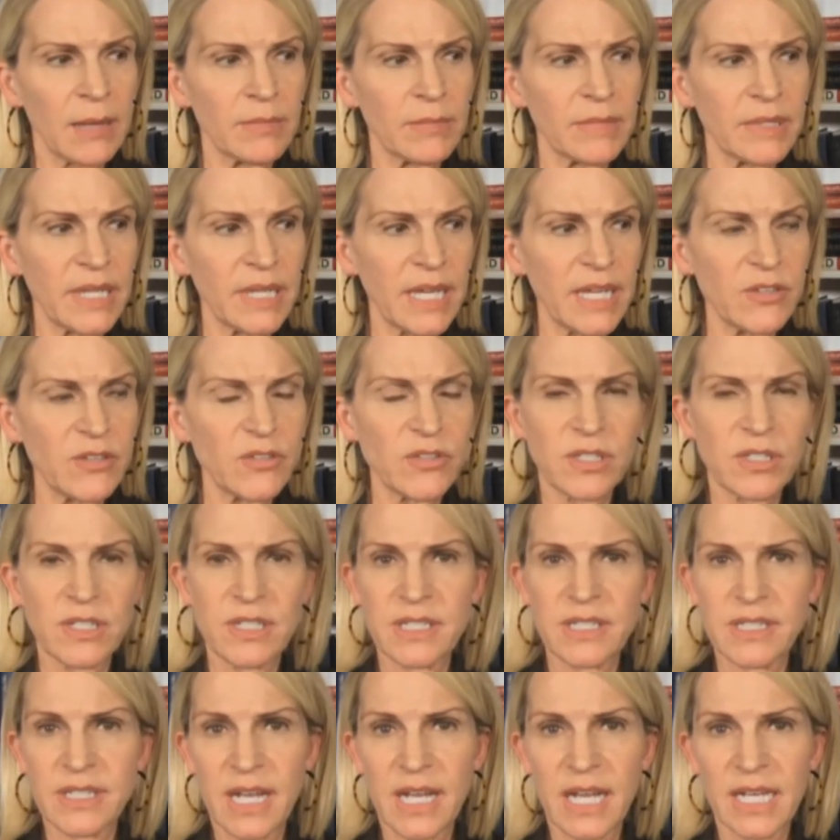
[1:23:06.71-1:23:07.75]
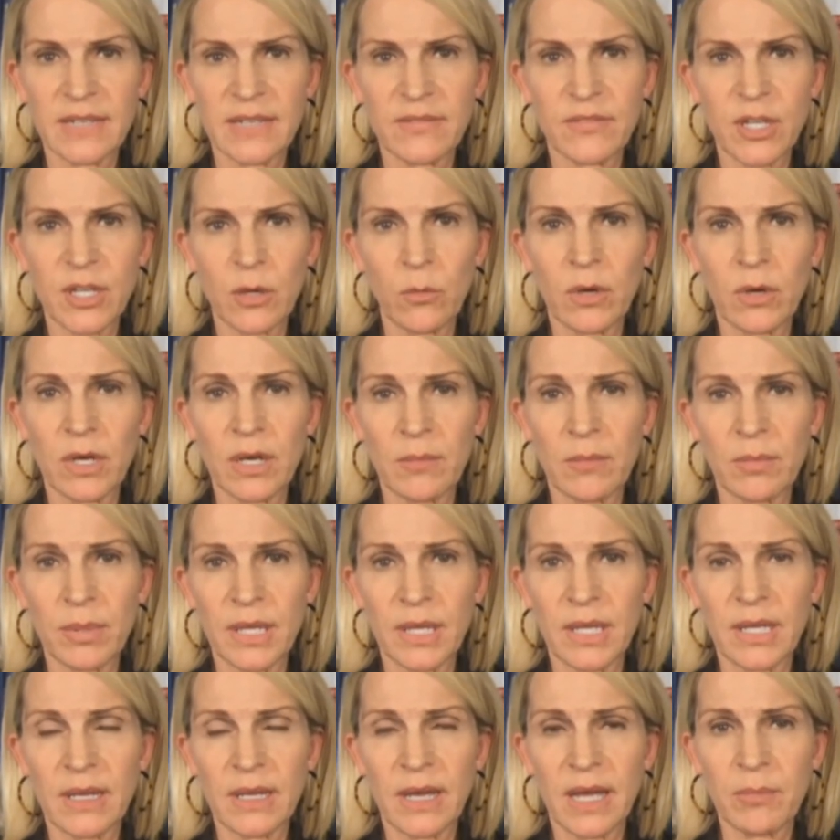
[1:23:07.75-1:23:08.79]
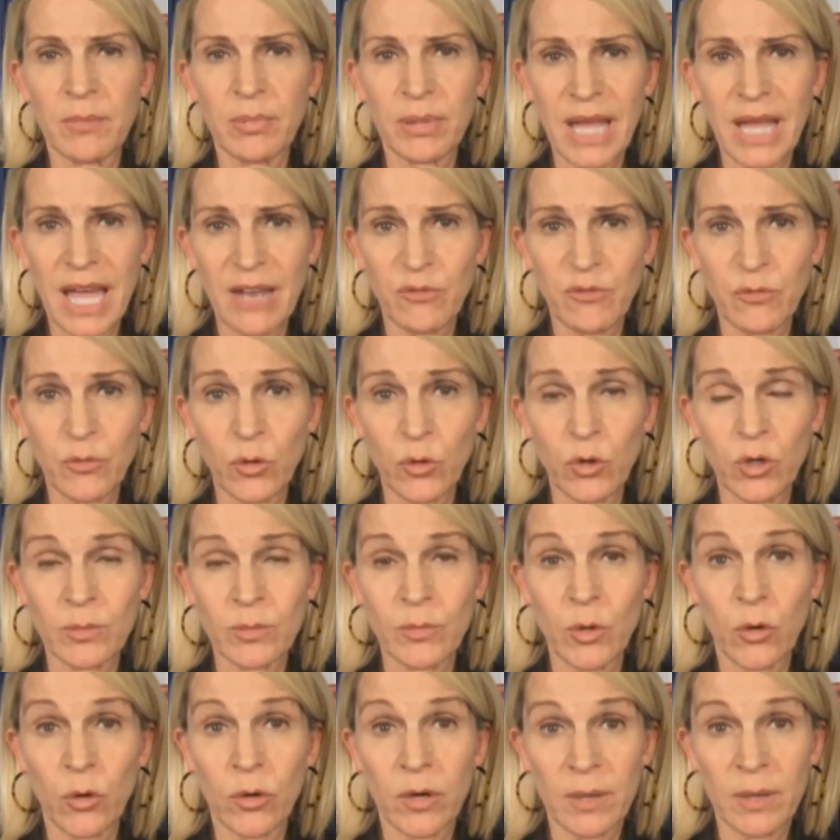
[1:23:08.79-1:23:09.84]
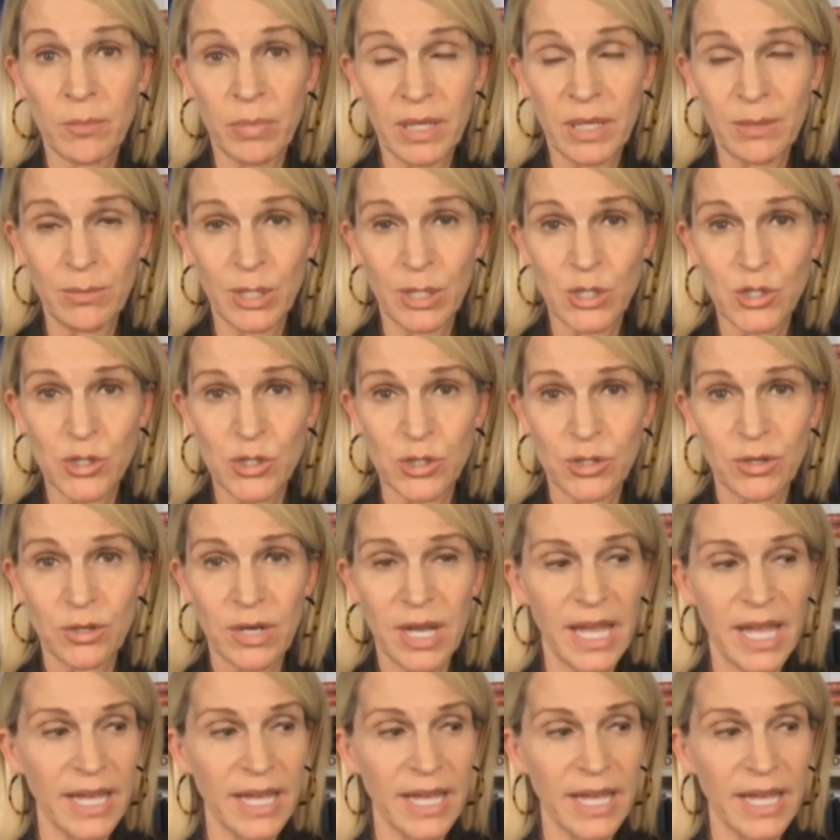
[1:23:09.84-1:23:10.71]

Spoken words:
needs to decide if they want to be a platform or a publisher.